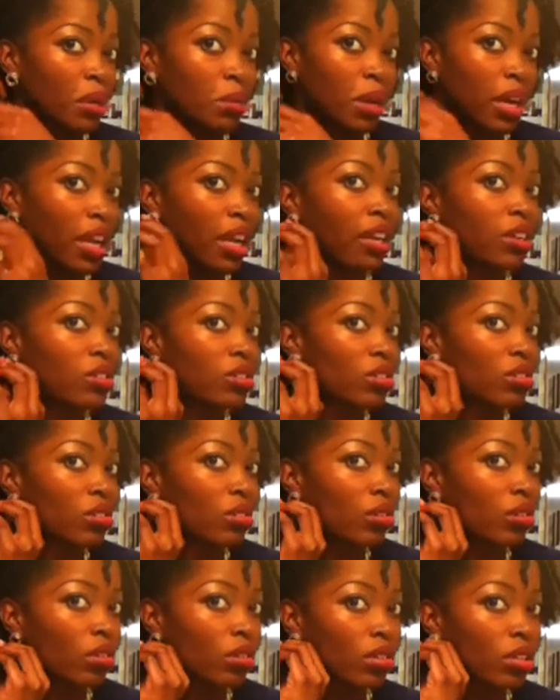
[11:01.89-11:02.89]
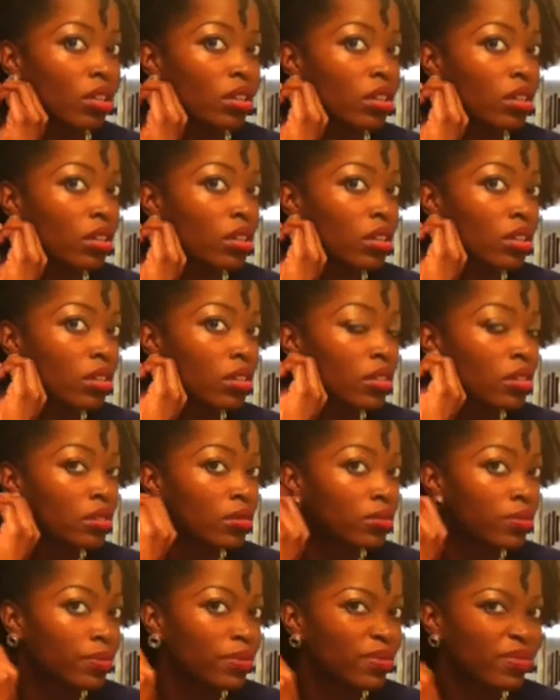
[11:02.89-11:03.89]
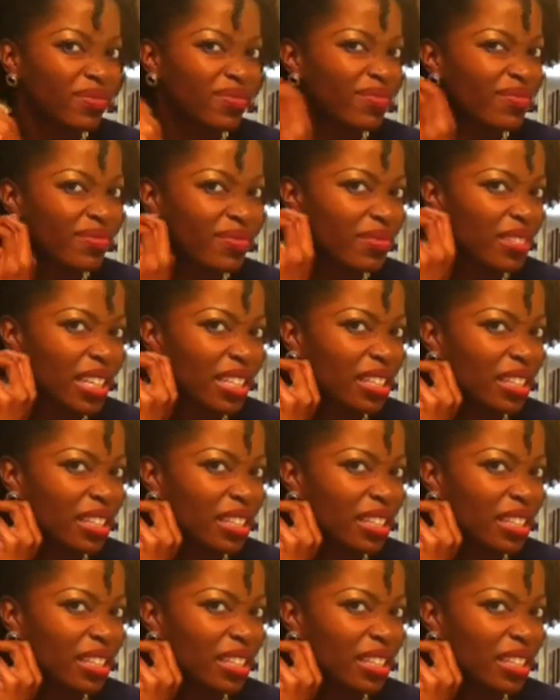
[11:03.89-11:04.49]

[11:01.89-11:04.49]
My hair just looked, it